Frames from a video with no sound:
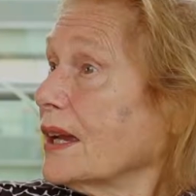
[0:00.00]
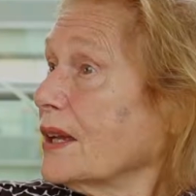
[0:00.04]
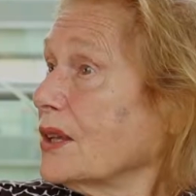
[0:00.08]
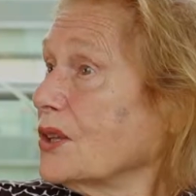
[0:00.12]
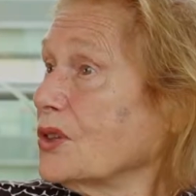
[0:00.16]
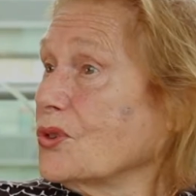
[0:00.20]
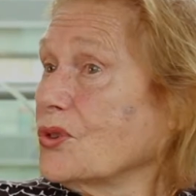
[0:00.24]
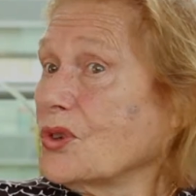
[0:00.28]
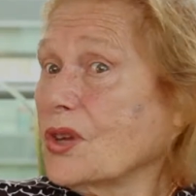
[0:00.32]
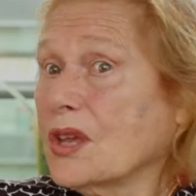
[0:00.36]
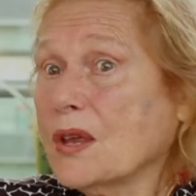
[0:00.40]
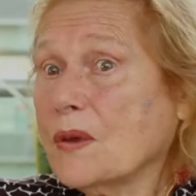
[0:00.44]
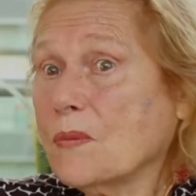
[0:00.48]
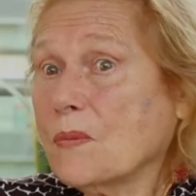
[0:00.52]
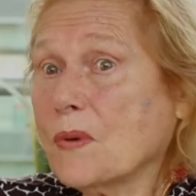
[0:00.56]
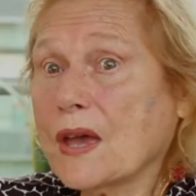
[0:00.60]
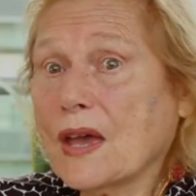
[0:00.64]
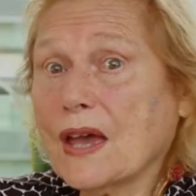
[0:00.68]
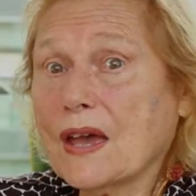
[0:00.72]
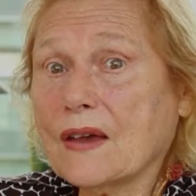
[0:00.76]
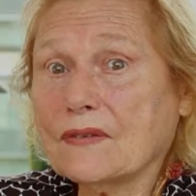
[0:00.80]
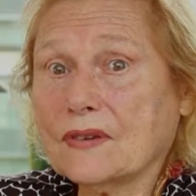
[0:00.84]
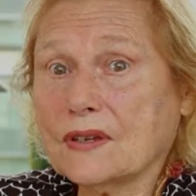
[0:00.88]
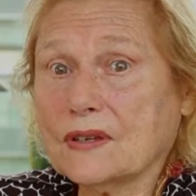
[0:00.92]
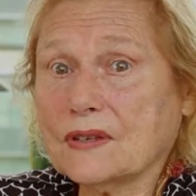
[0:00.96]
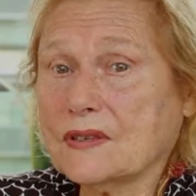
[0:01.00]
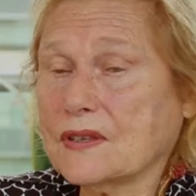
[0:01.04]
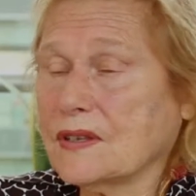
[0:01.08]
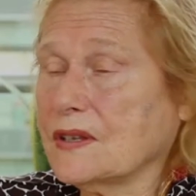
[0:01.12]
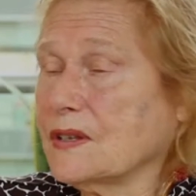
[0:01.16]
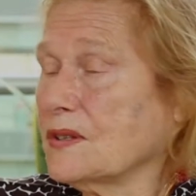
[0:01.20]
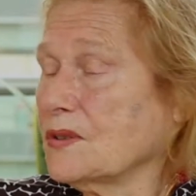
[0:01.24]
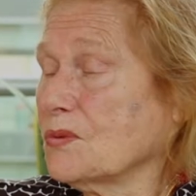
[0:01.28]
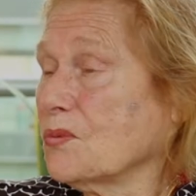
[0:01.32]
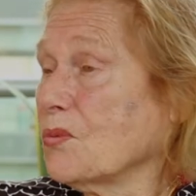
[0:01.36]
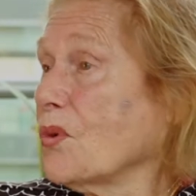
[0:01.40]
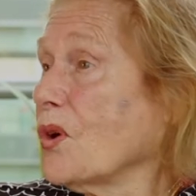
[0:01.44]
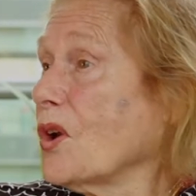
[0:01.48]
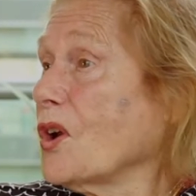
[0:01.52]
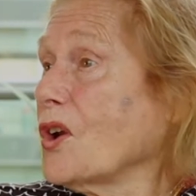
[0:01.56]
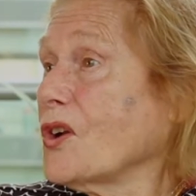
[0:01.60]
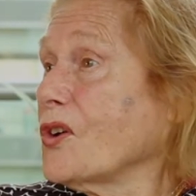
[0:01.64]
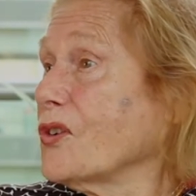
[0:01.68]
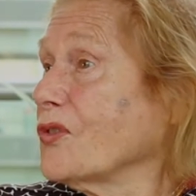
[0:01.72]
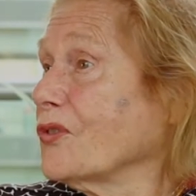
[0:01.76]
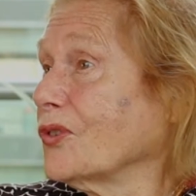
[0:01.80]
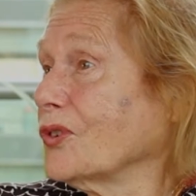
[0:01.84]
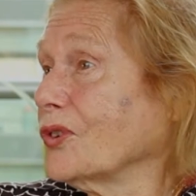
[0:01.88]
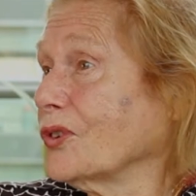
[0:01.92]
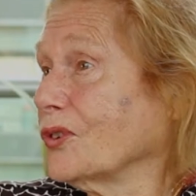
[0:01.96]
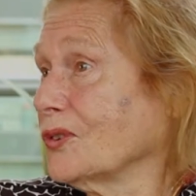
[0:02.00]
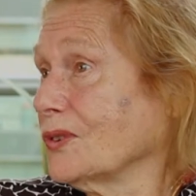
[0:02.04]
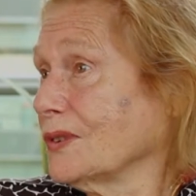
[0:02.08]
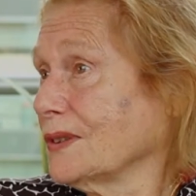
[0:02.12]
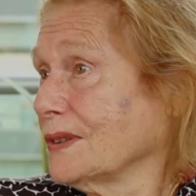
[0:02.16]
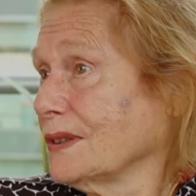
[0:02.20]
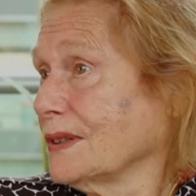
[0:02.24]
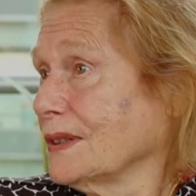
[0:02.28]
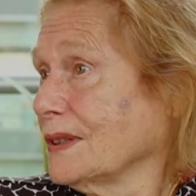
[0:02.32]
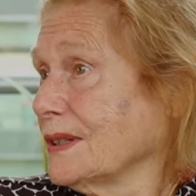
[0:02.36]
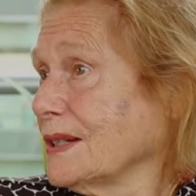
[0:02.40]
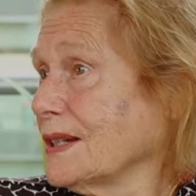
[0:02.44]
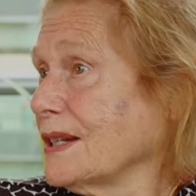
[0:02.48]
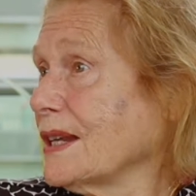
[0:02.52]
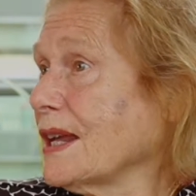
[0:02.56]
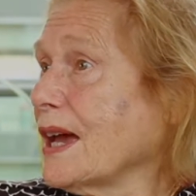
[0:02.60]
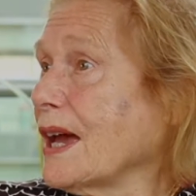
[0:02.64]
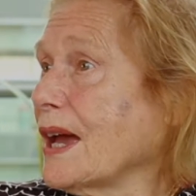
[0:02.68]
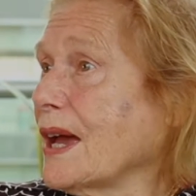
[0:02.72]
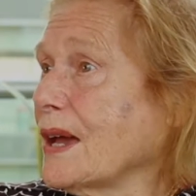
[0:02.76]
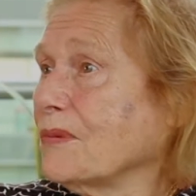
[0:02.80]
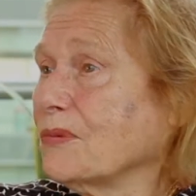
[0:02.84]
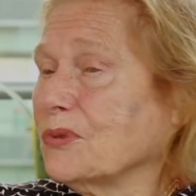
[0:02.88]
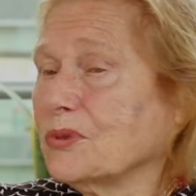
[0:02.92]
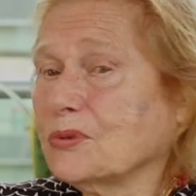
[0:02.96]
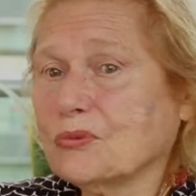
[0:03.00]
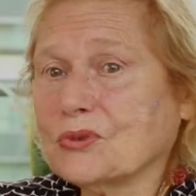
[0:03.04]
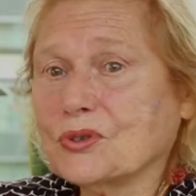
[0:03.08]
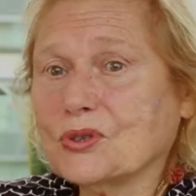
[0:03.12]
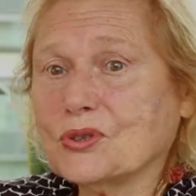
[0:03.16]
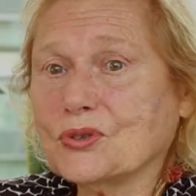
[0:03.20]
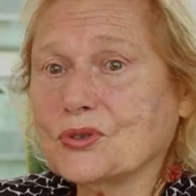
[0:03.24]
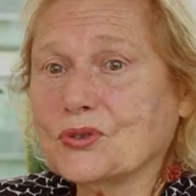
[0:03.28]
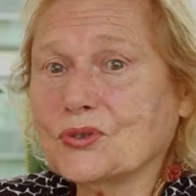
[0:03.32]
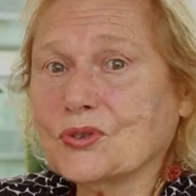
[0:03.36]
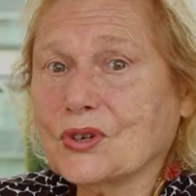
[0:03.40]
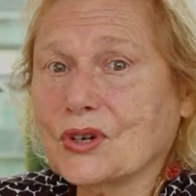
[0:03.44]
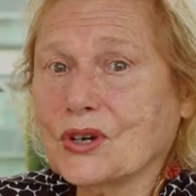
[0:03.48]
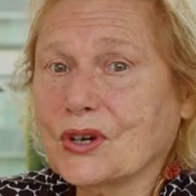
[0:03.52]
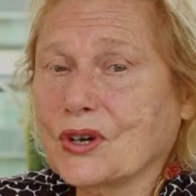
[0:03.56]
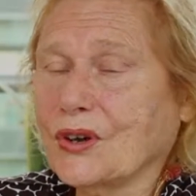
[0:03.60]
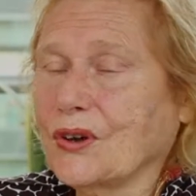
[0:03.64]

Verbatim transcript: You keep having these wonderful times when you